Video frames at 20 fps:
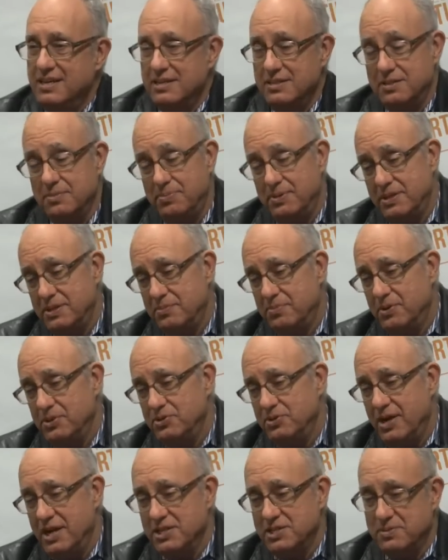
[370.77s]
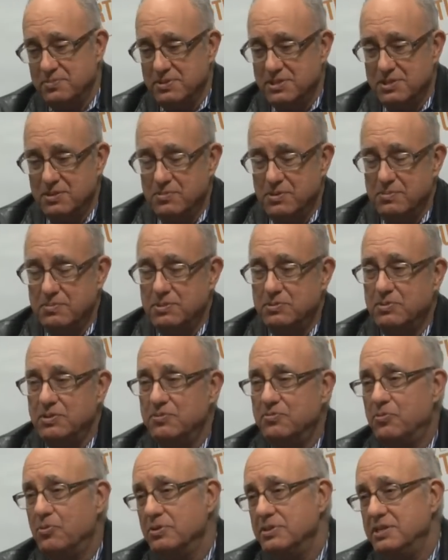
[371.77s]
depending upon your estimate, somewhere
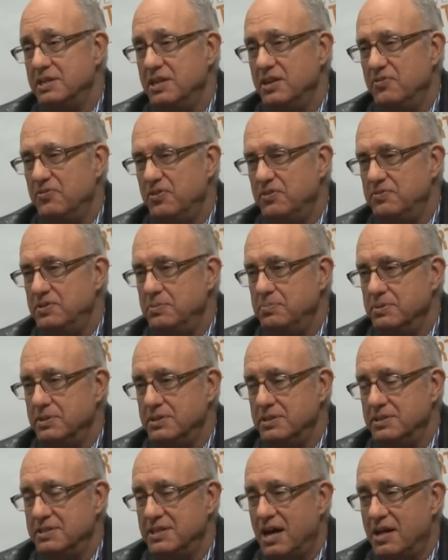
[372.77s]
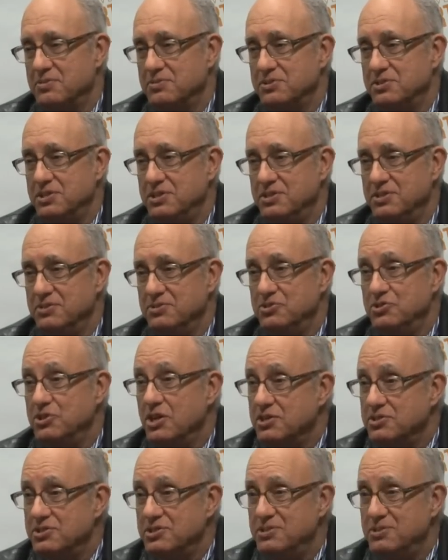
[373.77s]
between 14 and 50 billion dollars a year
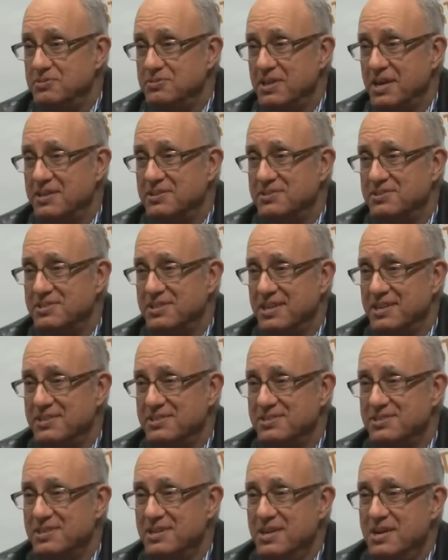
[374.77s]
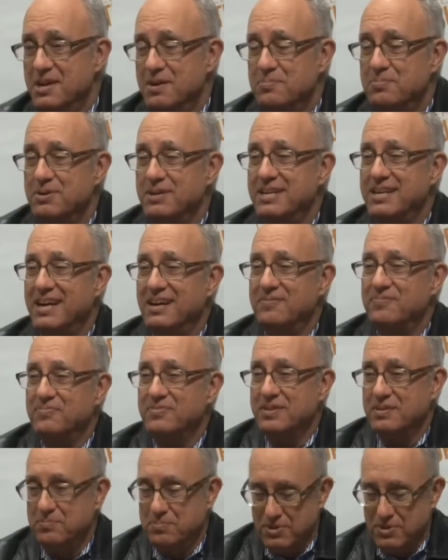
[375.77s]
just in the United States, putting wow.